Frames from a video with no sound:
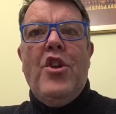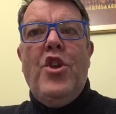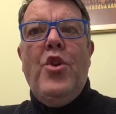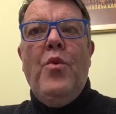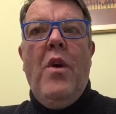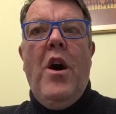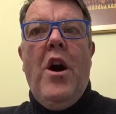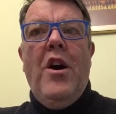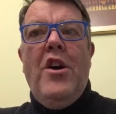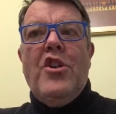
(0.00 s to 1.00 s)
You
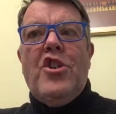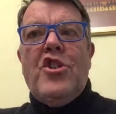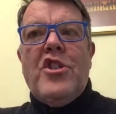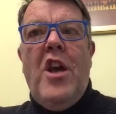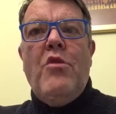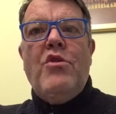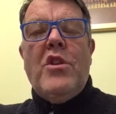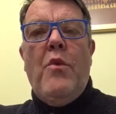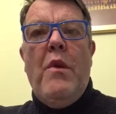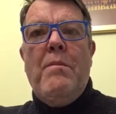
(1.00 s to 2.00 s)
are so,
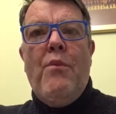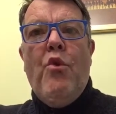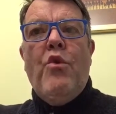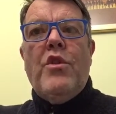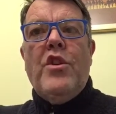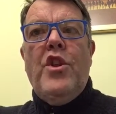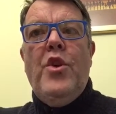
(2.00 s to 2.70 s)
so important.